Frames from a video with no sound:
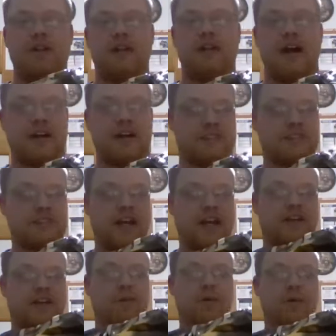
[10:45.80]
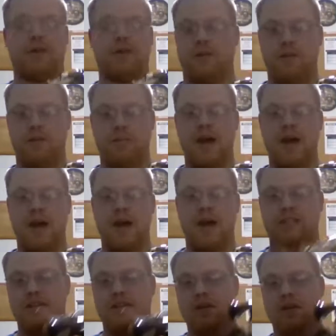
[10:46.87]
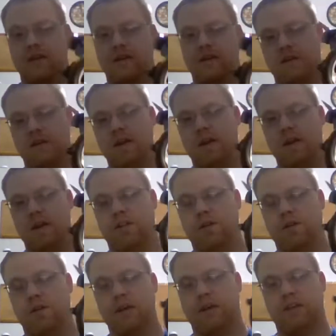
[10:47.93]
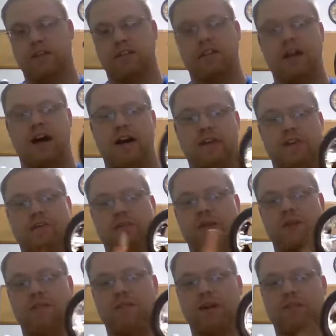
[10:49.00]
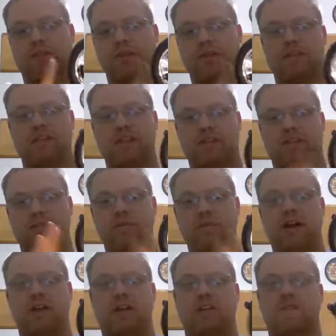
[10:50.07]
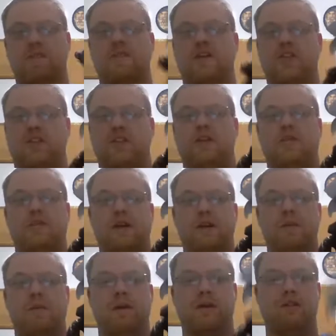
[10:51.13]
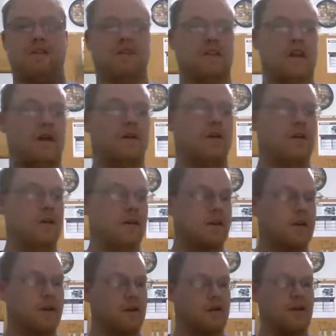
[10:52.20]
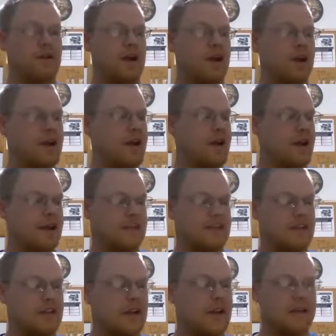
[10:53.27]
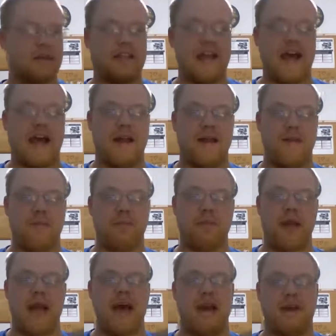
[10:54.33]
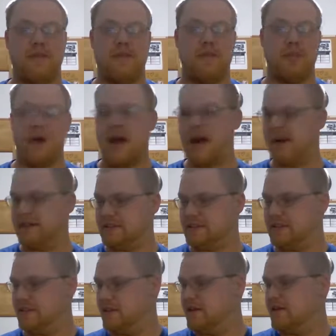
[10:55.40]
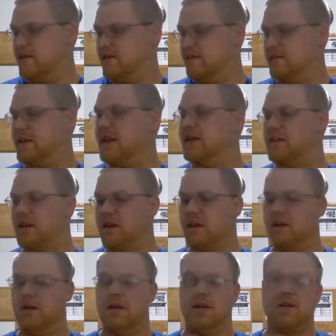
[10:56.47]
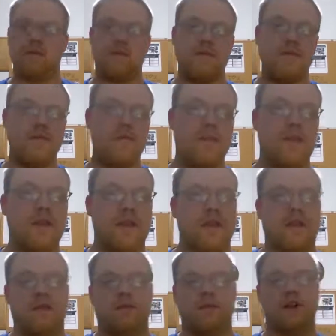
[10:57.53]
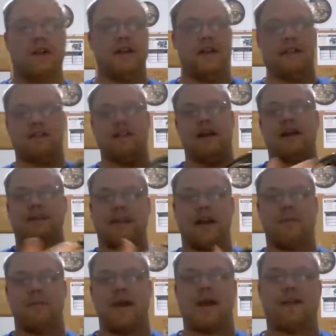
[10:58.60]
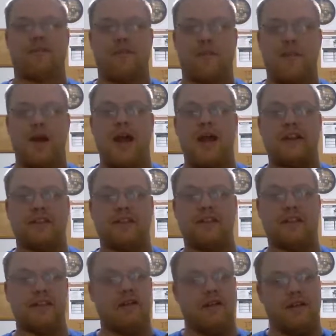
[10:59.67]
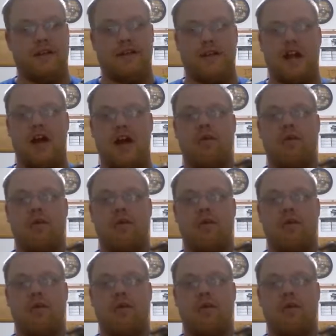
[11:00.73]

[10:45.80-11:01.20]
only costs like $23, and the wheels cost 25, $26 for 2 rear ones. So really, it's not that bad of a price. Thanks. Really, it's not that bad of a price, when